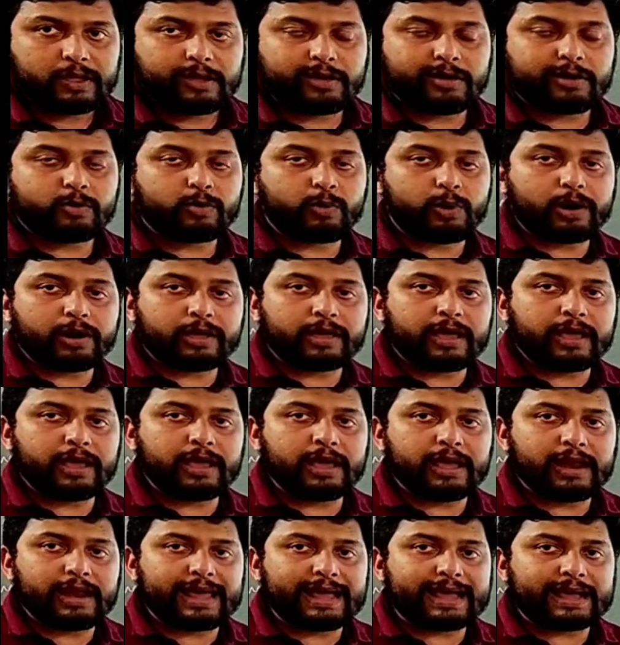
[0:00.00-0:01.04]
You are
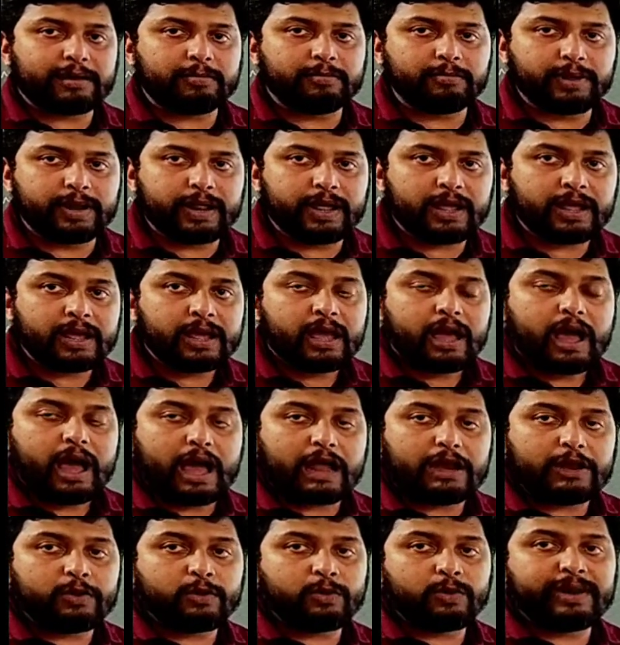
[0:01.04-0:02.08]
working in a company
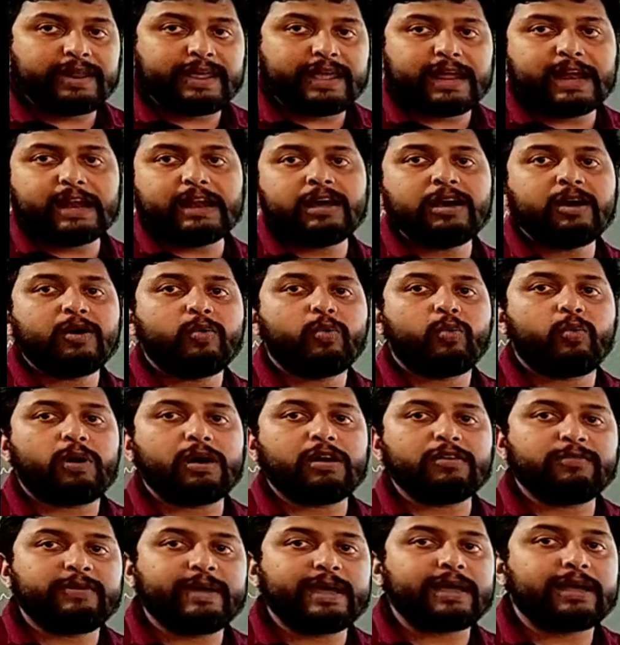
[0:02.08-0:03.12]
and you need
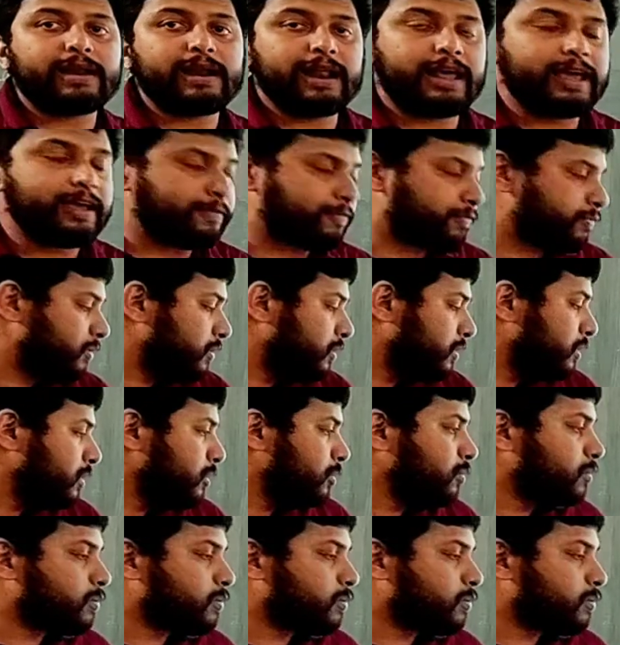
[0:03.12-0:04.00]
1 week leave.